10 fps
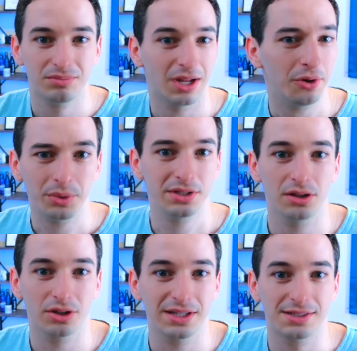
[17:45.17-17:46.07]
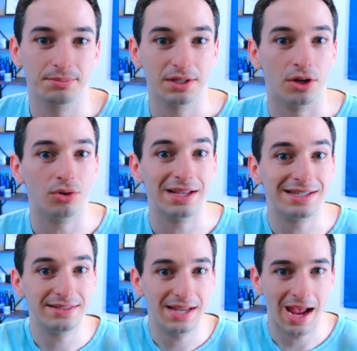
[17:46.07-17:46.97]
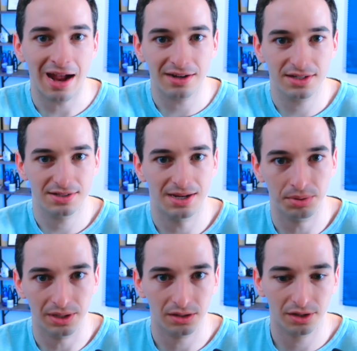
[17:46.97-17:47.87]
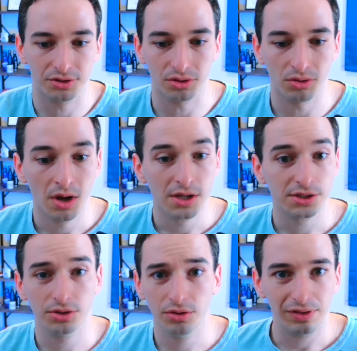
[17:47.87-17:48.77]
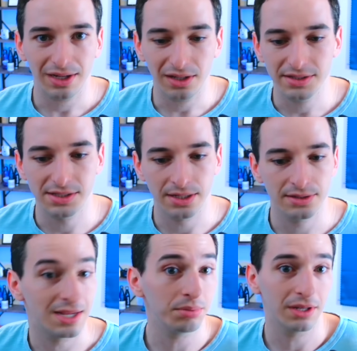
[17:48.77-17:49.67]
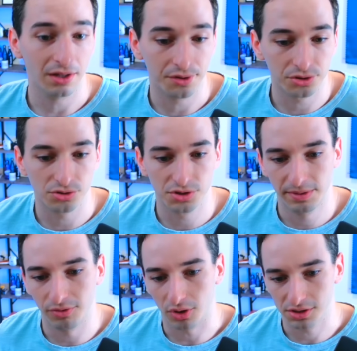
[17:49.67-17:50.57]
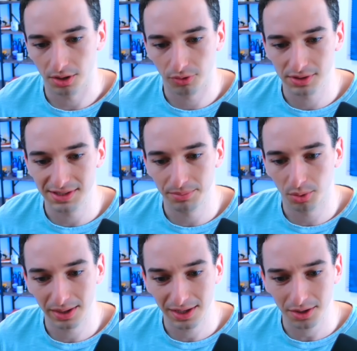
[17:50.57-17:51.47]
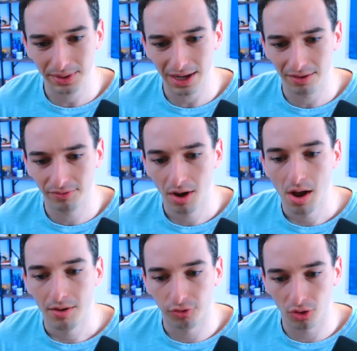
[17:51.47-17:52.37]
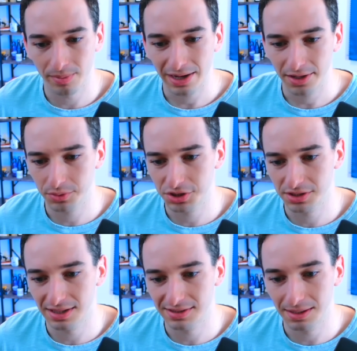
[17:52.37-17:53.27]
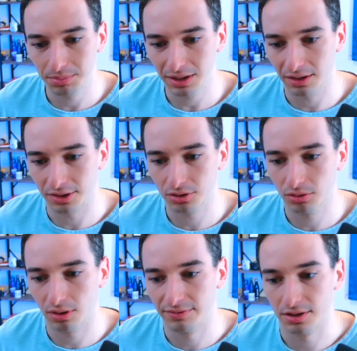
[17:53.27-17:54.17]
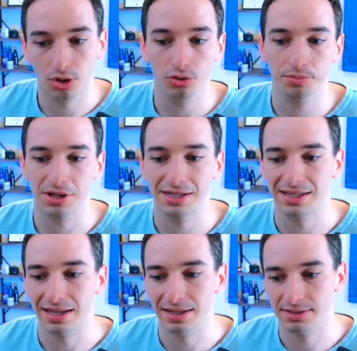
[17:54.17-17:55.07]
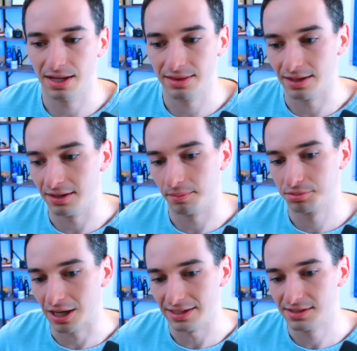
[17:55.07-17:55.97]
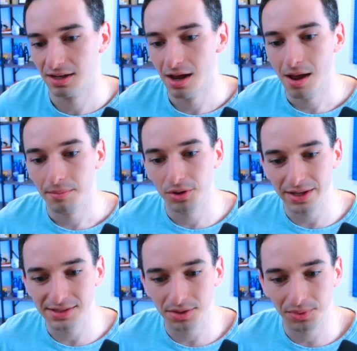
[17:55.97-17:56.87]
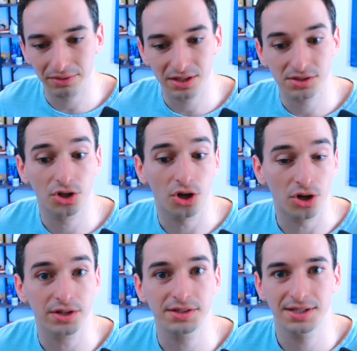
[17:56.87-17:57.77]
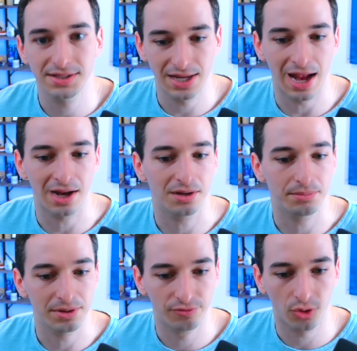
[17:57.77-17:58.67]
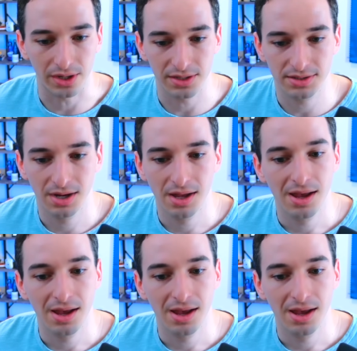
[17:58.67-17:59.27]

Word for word: Now I want to look at something known as a tagged template literal. So you've likely seen template literals before. So for example, here we have formatted, which is this template literal of the total price is and then price. But you can see we have this currency tag before it.